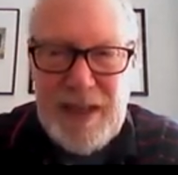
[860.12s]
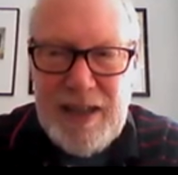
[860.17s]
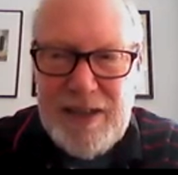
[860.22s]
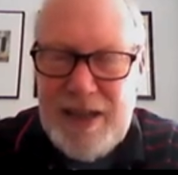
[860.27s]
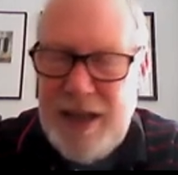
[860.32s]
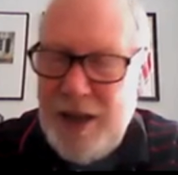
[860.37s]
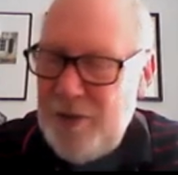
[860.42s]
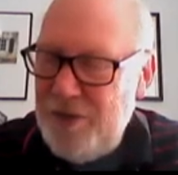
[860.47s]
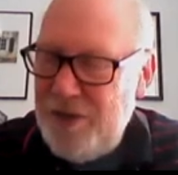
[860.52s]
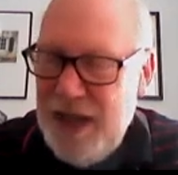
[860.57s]

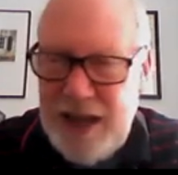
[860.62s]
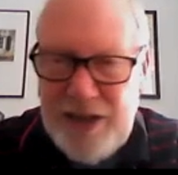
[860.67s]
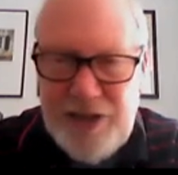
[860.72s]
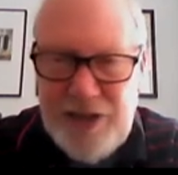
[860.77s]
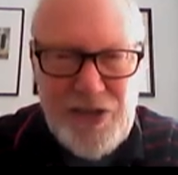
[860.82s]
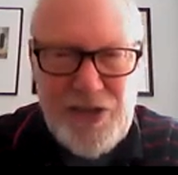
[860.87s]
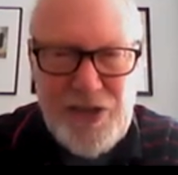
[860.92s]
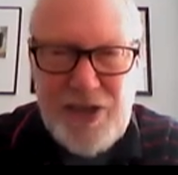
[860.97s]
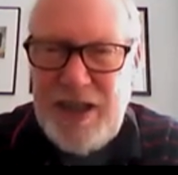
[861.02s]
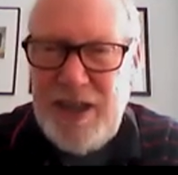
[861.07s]
Now, that
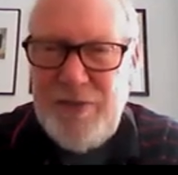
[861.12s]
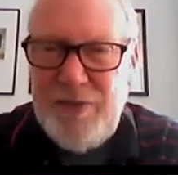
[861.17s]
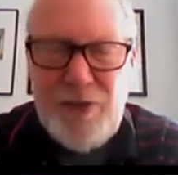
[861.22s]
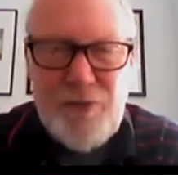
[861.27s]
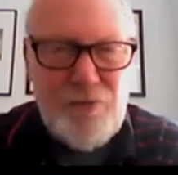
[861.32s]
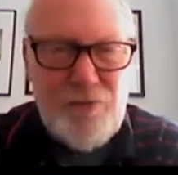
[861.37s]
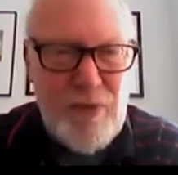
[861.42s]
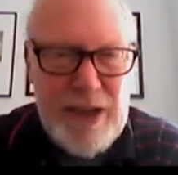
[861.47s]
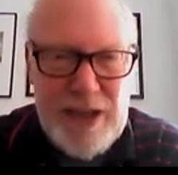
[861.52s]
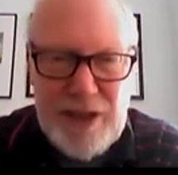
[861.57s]
doesn't give
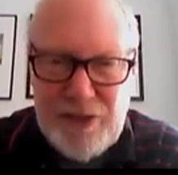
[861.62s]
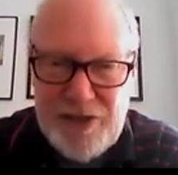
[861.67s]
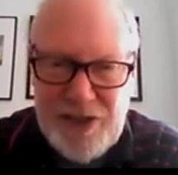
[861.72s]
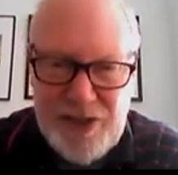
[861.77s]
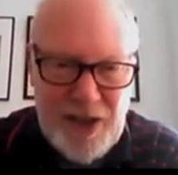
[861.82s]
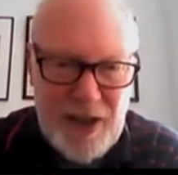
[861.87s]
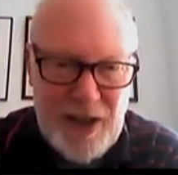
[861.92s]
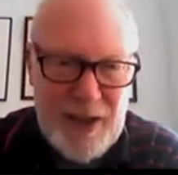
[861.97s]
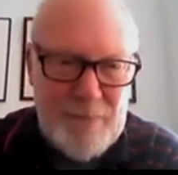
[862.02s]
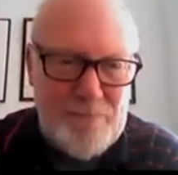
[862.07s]
you real
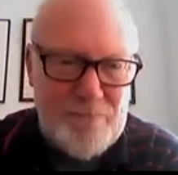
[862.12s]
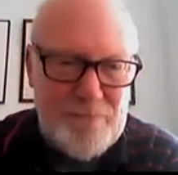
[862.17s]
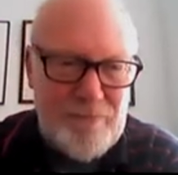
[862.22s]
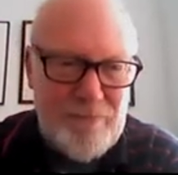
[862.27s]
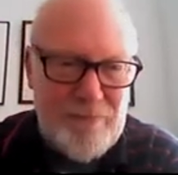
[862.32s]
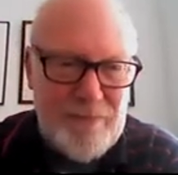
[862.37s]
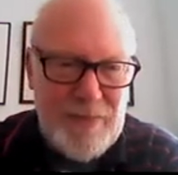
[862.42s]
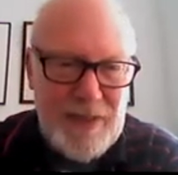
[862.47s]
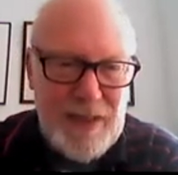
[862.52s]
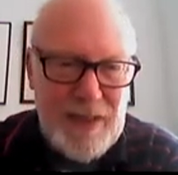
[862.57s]
time,
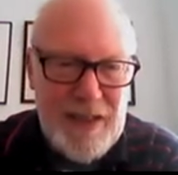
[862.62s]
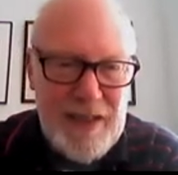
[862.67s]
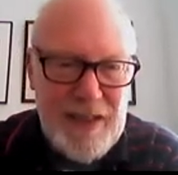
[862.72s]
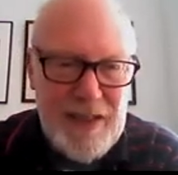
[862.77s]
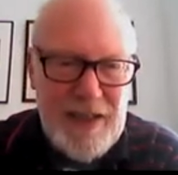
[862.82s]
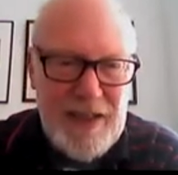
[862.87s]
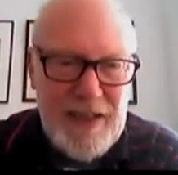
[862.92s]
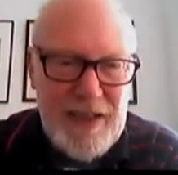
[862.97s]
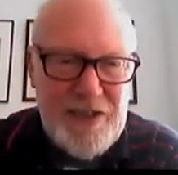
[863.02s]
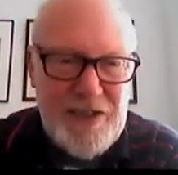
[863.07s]

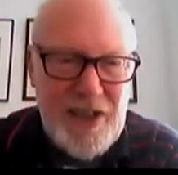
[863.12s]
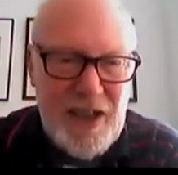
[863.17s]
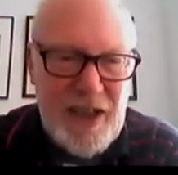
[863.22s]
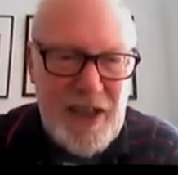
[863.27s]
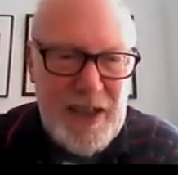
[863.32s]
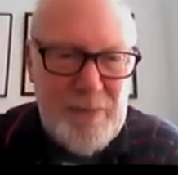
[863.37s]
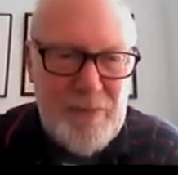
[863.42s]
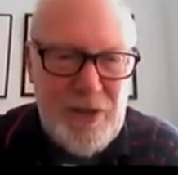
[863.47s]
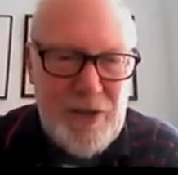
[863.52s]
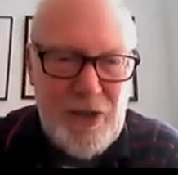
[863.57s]

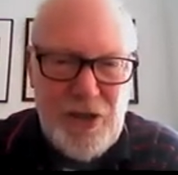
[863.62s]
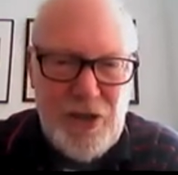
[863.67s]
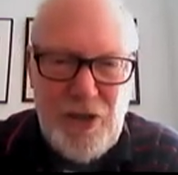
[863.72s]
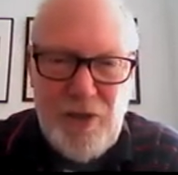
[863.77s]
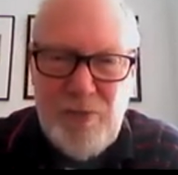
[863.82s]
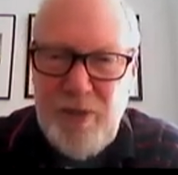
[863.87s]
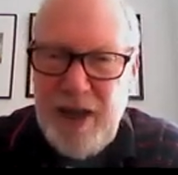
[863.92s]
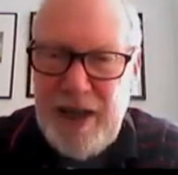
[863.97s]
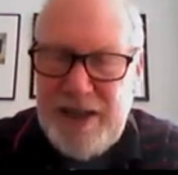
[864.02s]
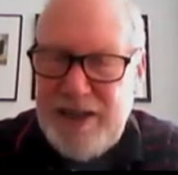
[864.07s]
time that
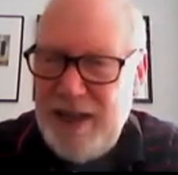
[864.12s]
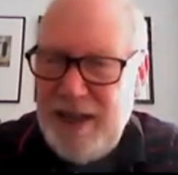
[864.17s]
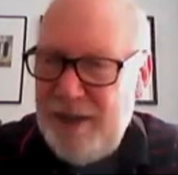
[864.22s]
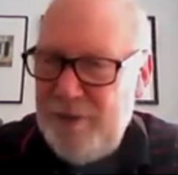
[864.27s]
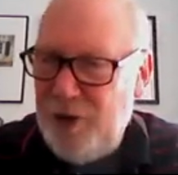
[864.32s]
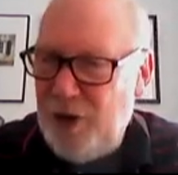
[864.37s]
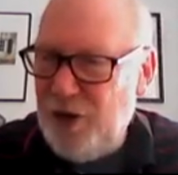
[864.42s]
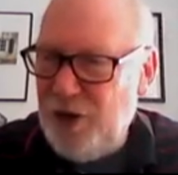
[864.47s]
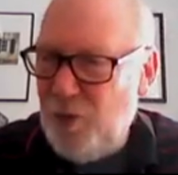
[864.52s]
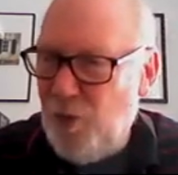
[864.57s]
you might
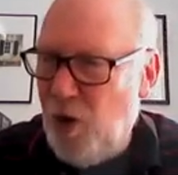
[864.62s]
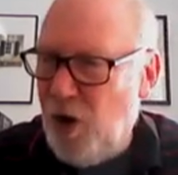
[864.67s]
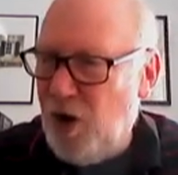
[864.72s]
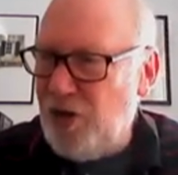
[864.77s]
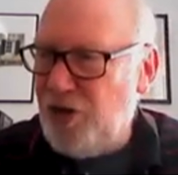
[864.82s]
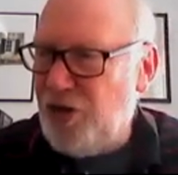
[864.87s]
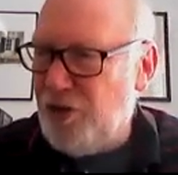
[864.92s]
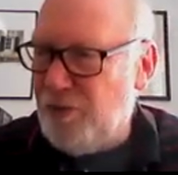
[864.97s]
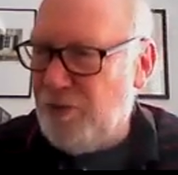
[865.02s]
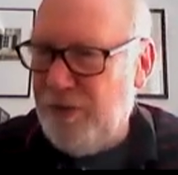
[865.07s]
have on a
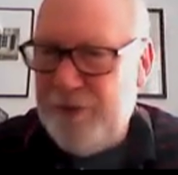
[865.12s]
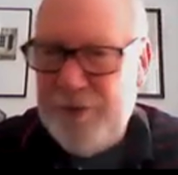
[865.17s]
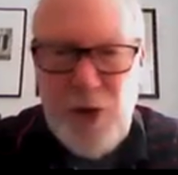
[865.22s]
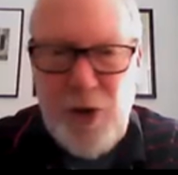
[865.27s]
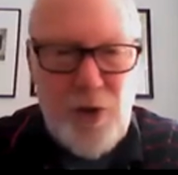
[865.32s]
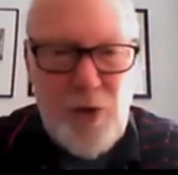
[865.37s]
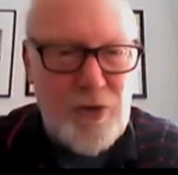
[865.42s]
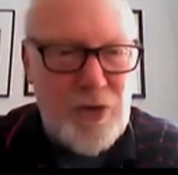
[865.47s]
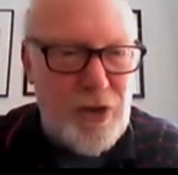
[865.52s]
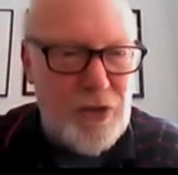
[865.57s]
watch or a
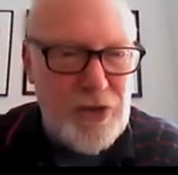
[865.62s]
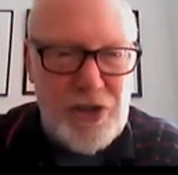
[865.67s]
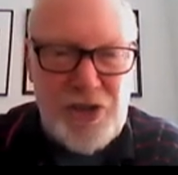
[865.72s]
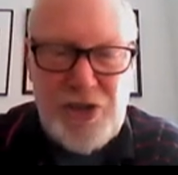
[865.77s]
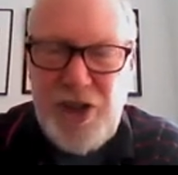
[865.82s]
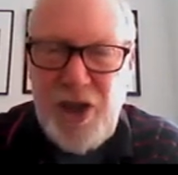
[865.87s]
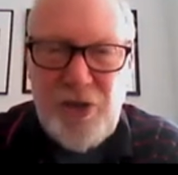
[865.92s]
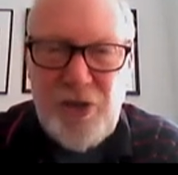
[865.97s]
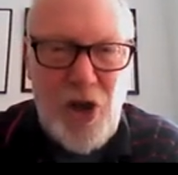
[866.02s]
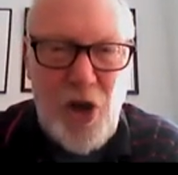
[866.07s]
phone or the
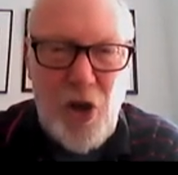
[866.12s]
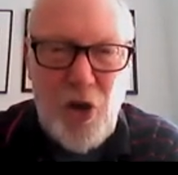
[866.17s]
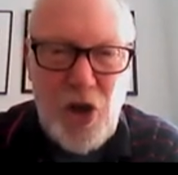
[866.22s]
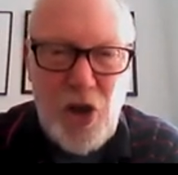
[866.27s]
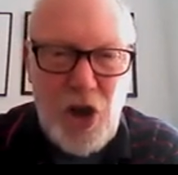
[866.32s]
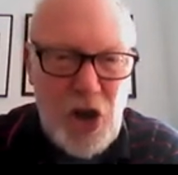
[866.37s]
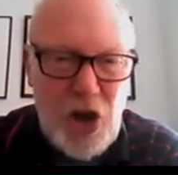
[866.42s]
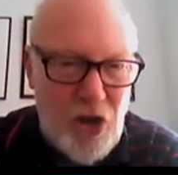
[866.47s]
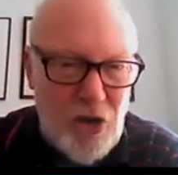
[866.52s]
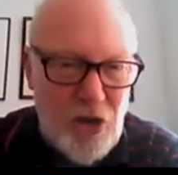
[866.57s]
town hall
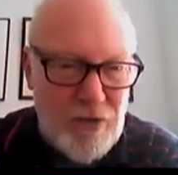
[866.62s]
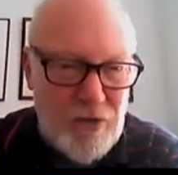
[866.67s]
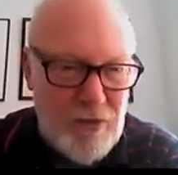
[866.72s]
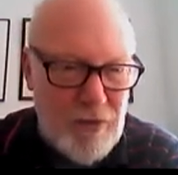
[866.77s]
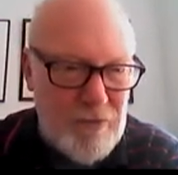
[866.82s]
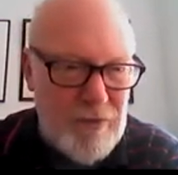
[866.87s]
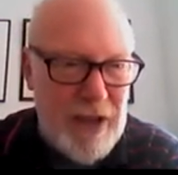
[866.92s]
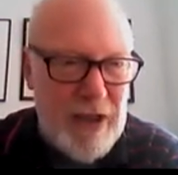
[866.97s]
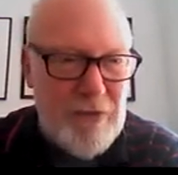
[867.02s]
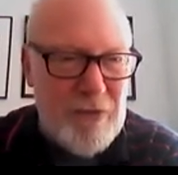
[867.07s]
clock or
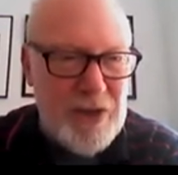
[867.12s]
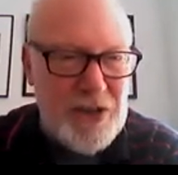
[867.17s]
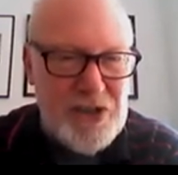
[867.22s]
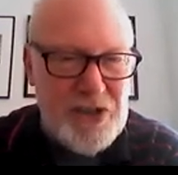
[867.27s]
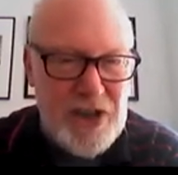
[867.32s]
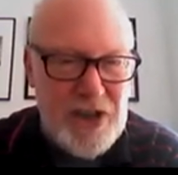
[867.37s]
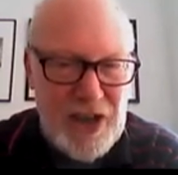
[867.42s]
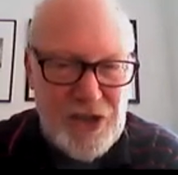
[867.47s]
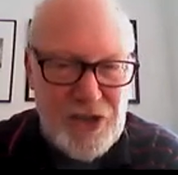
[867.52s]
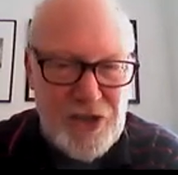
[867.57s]
a railway
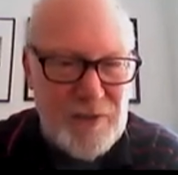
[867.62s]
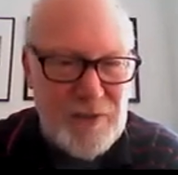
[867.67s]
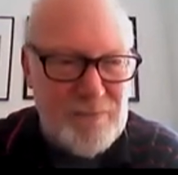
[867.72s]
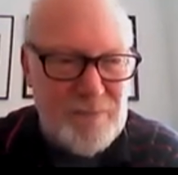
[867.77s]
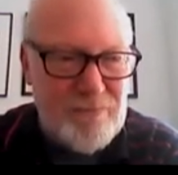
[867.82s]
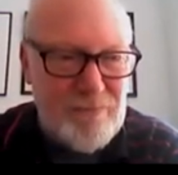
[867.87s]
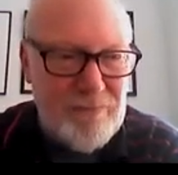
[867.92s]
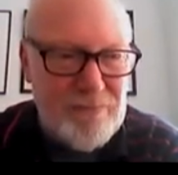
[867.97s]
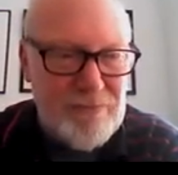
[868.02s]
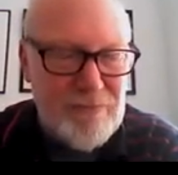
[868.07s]
station.
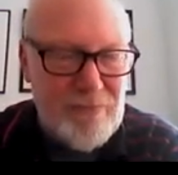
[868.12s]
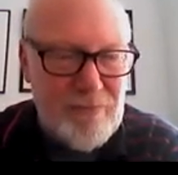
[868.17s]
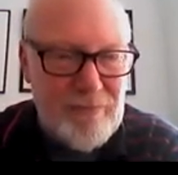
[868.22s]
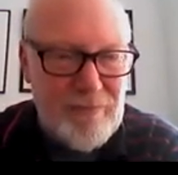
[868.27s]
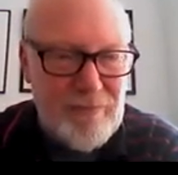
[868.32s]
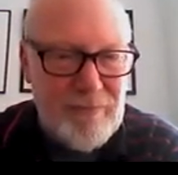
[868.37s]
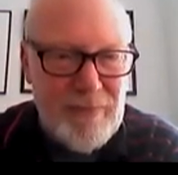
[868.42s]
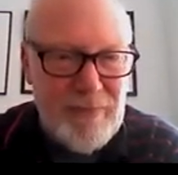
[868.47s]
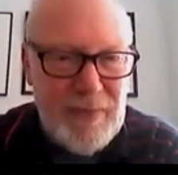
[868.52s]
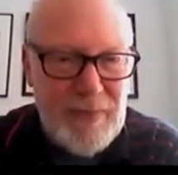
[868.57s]

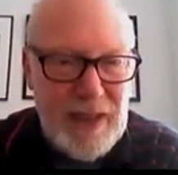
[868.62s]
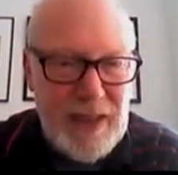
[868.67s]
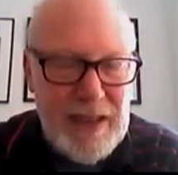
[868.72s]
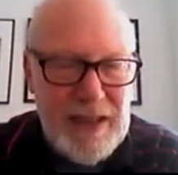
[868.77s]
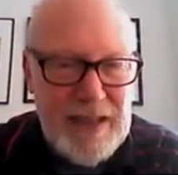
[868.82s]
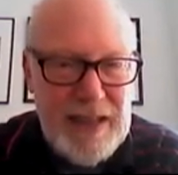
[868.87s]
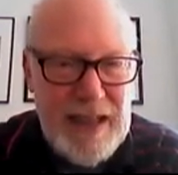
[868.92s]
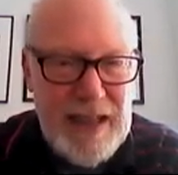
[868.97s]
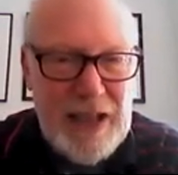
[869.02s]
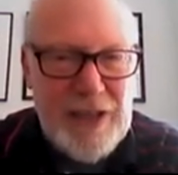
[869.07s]

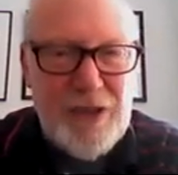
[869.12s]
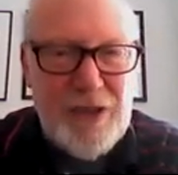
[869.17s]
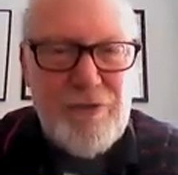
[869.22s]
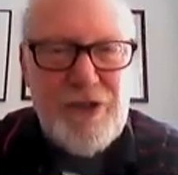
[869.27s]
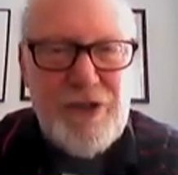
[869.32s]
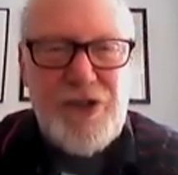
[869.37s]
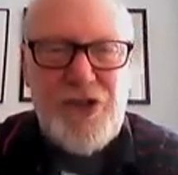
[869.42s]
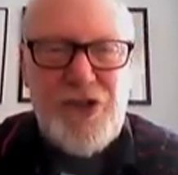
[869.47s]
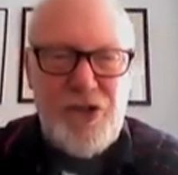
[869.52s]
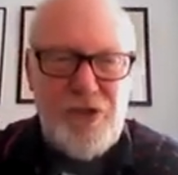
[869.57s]
And there
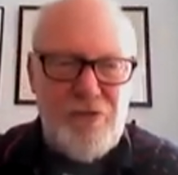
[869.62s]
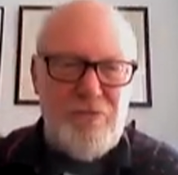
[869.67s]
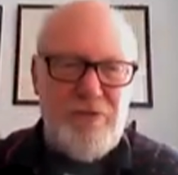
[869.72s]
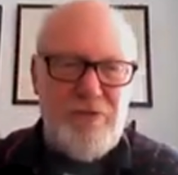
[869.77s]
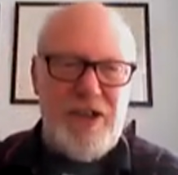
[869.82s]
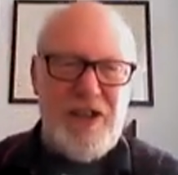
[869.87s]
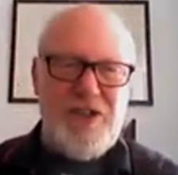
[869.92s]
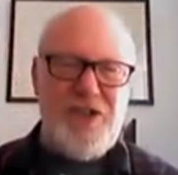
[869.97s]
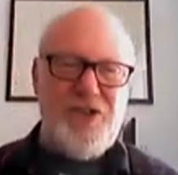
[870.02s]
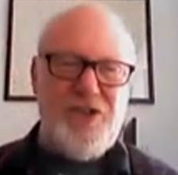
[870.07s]
are two
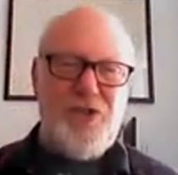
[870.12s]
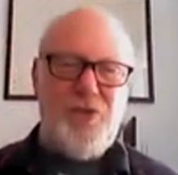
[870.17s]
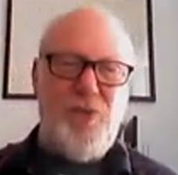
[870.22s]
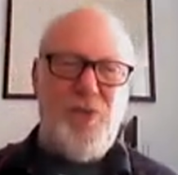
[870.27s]
reasons